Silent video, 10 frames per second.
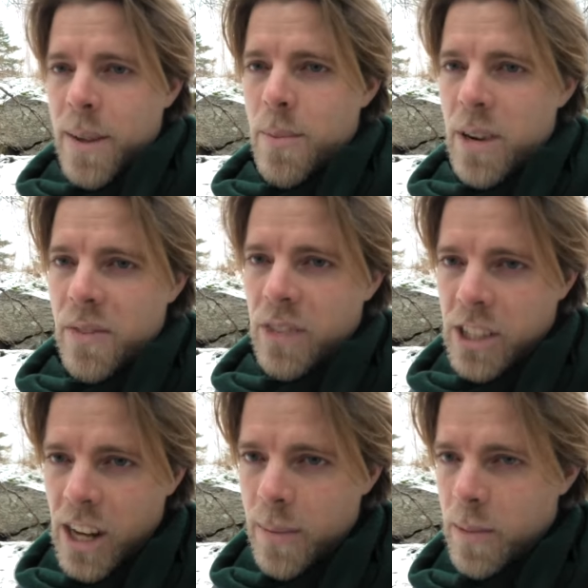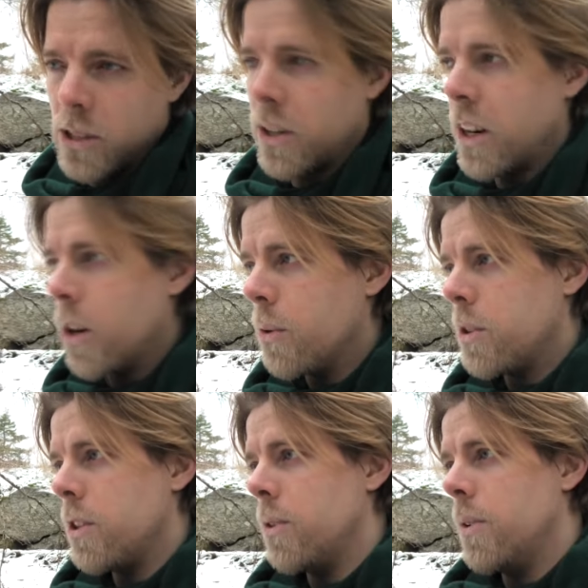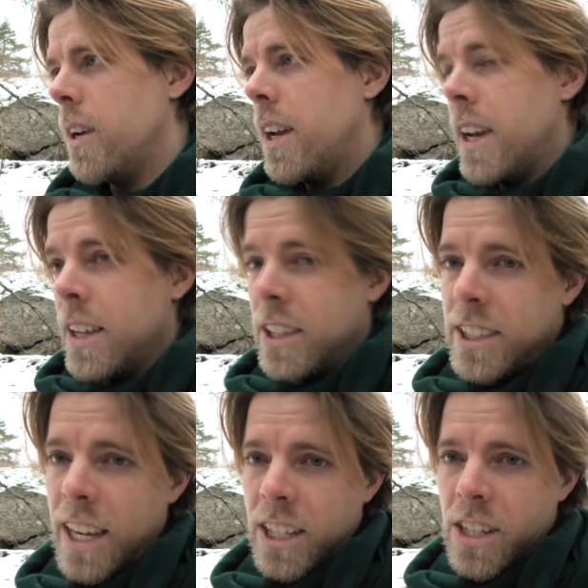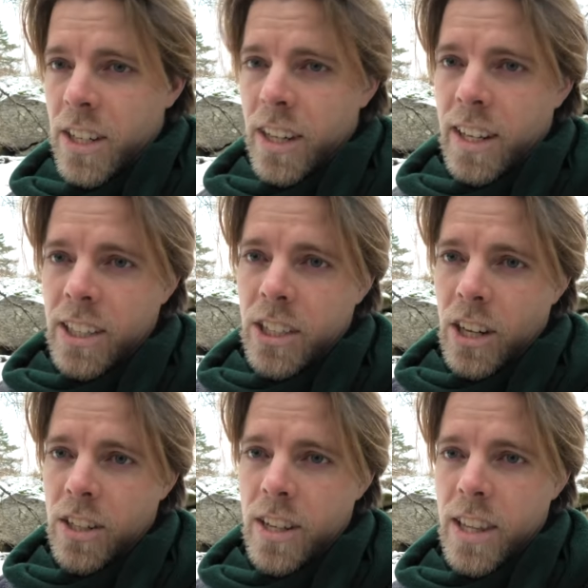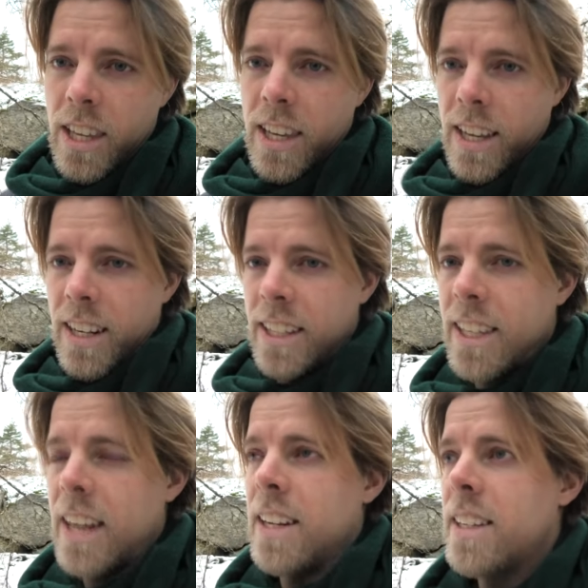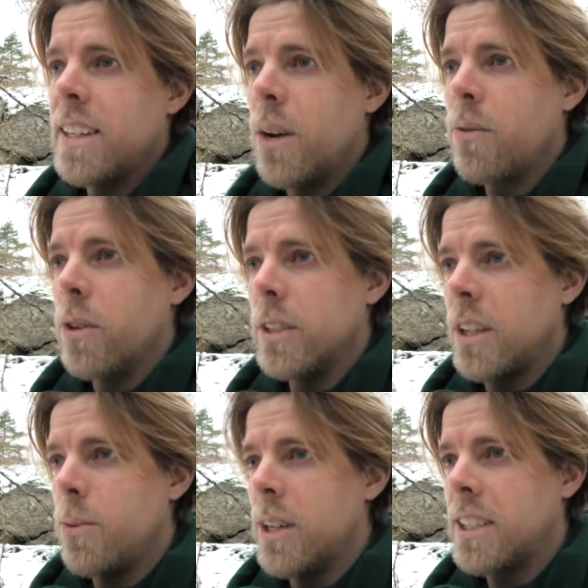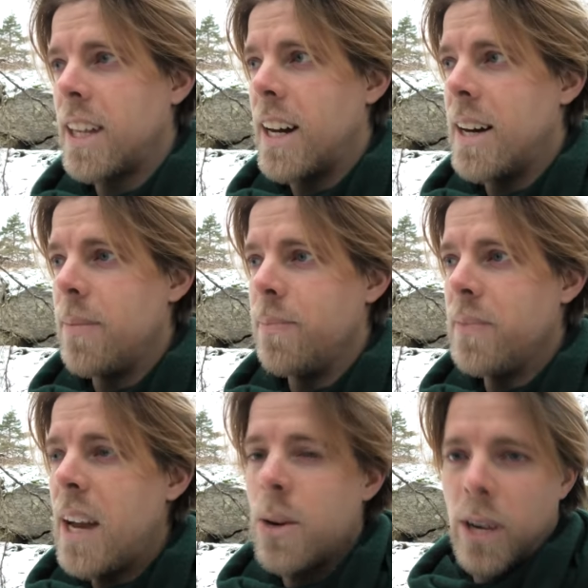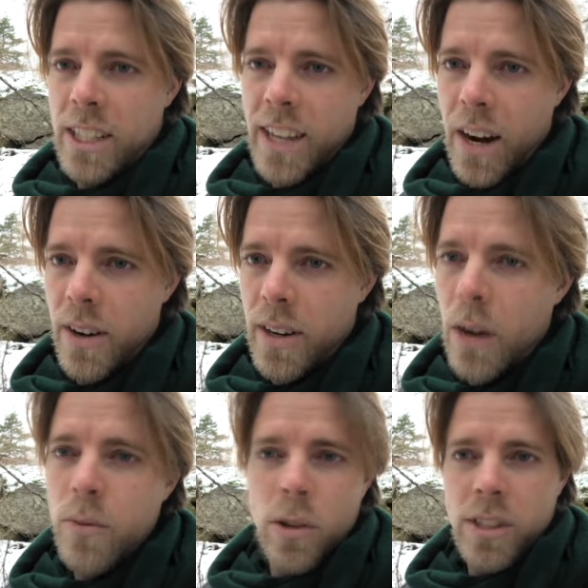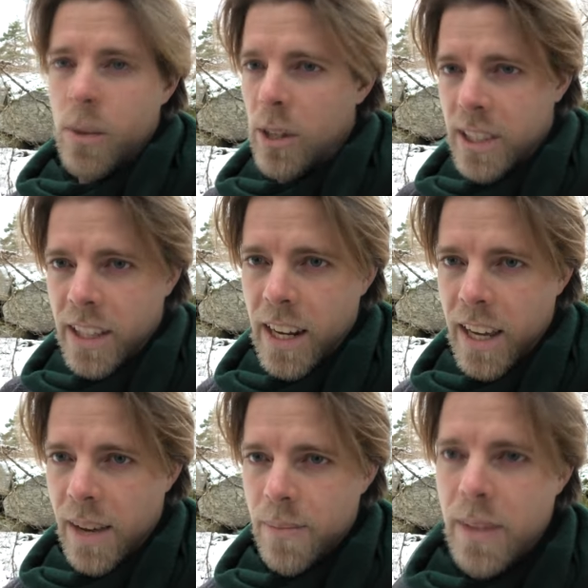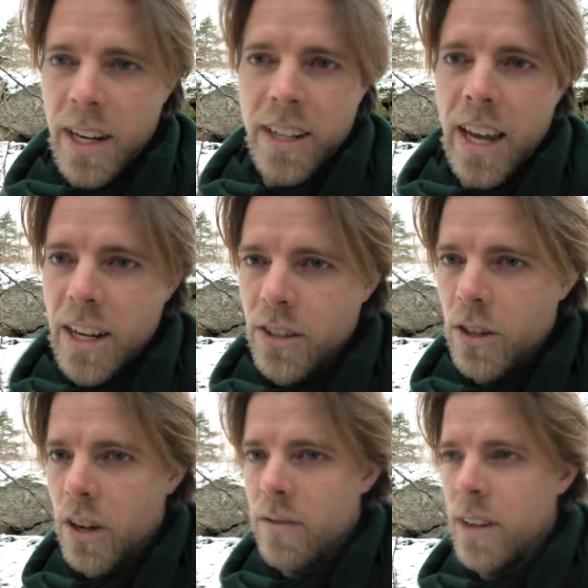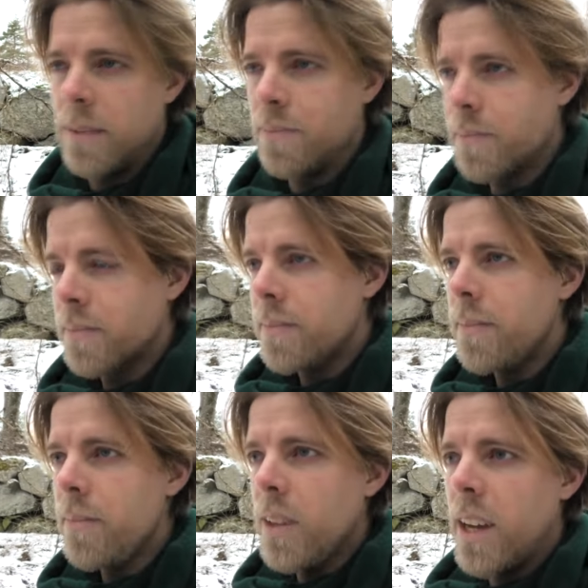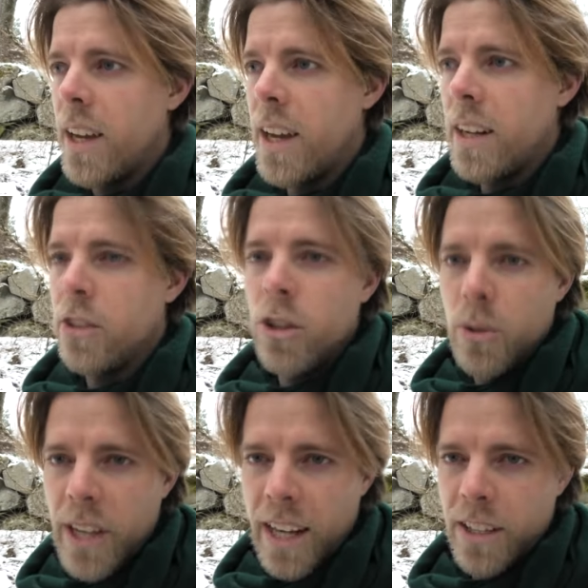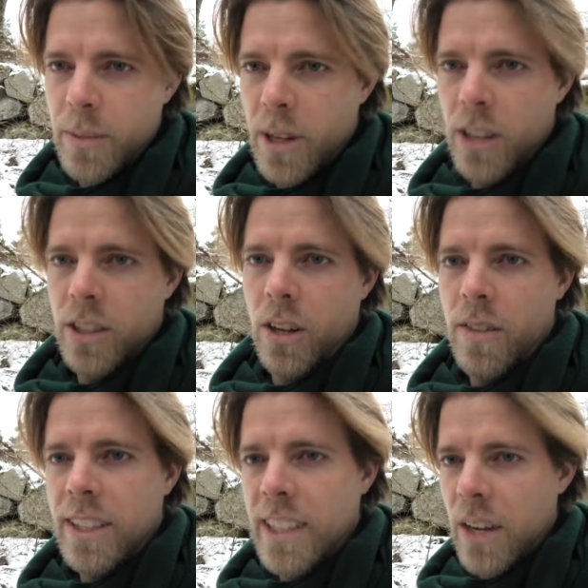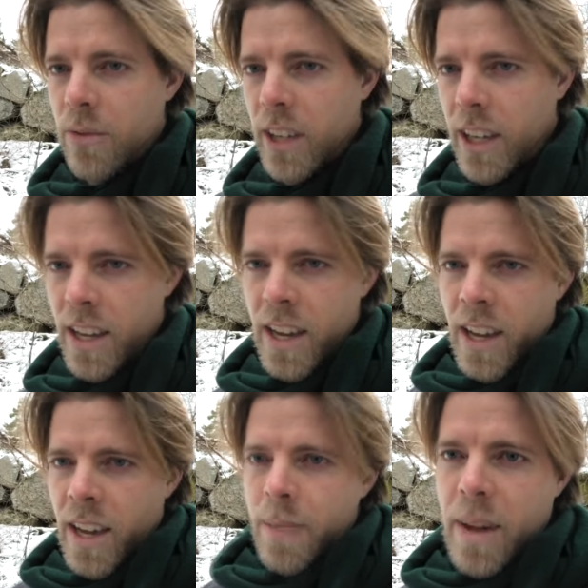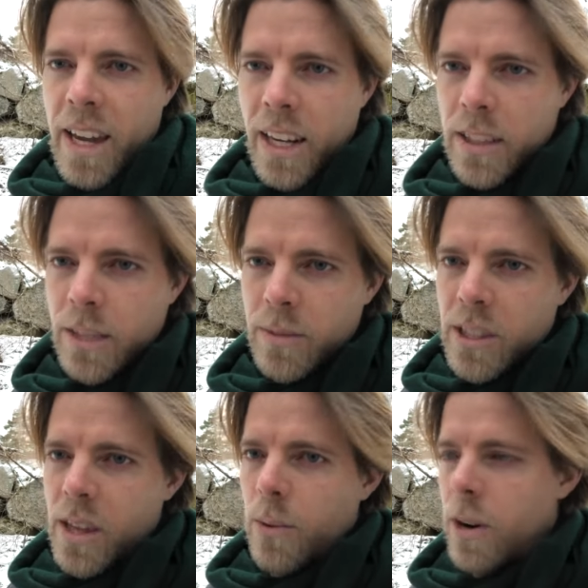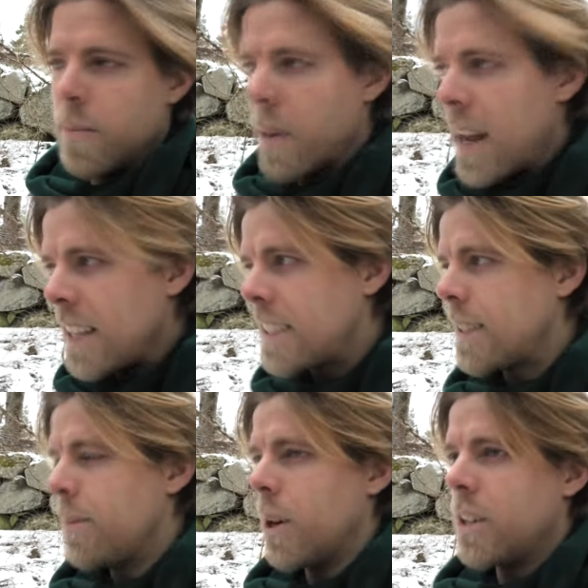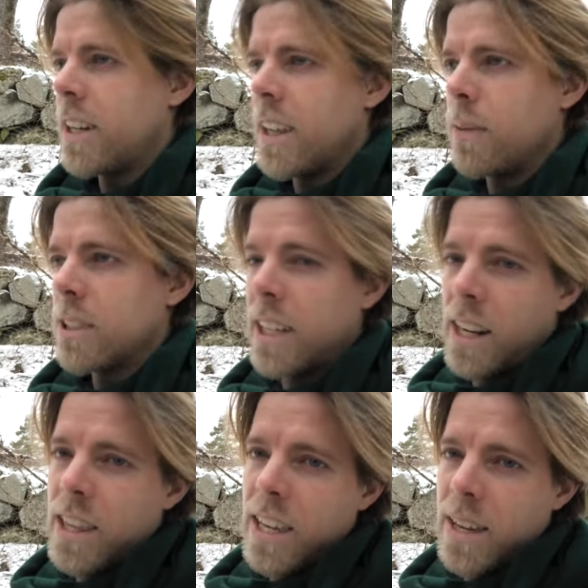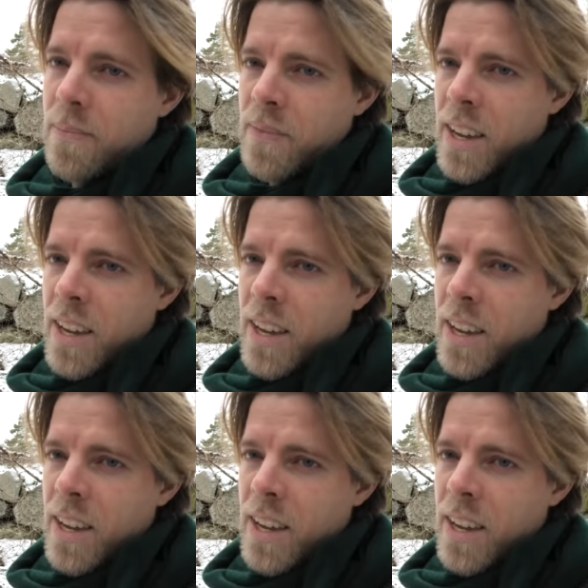brief slumber. So I go to the station and I start the descent. Now, of course, it was, quite scary. Now, of course, there wasn't any danger of any true danger because all of the safety mechanisms, they were in place, but there was still the